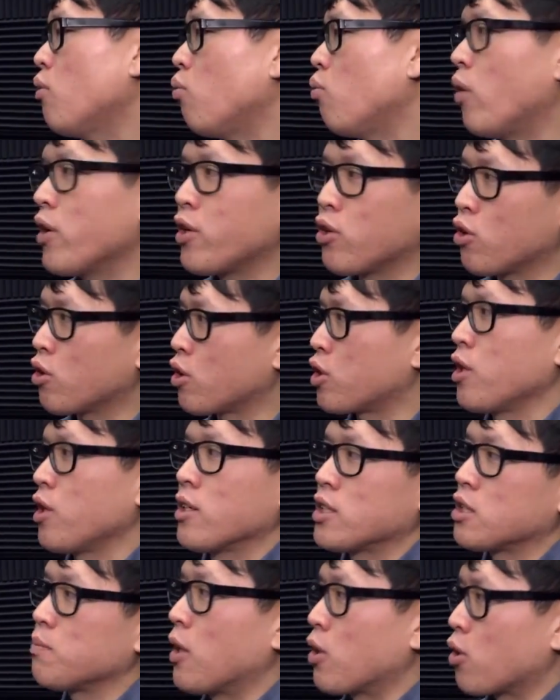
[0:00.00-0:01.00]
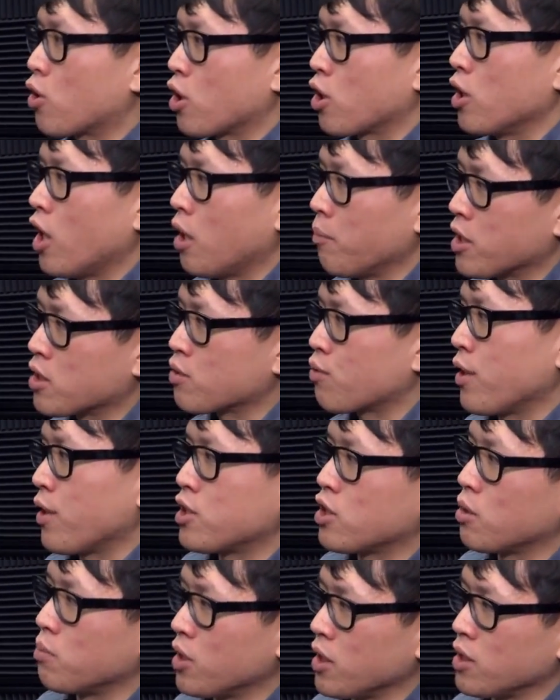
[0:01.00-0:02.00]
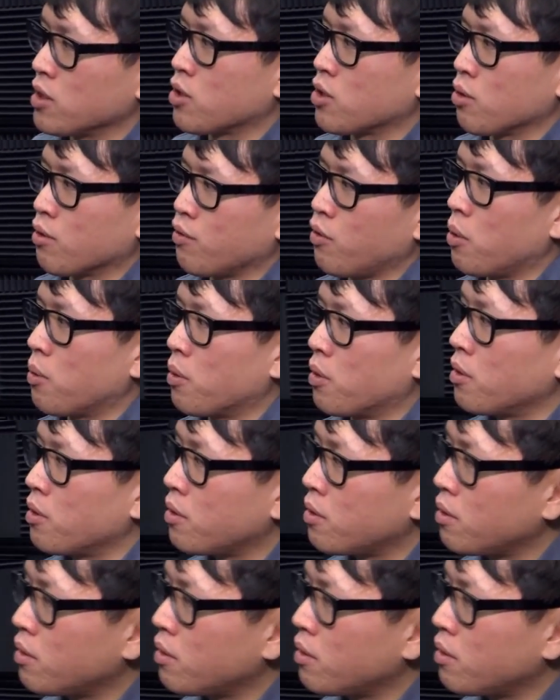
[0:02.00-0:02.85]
What are your thoughts about ergonomics for HMDs going forward?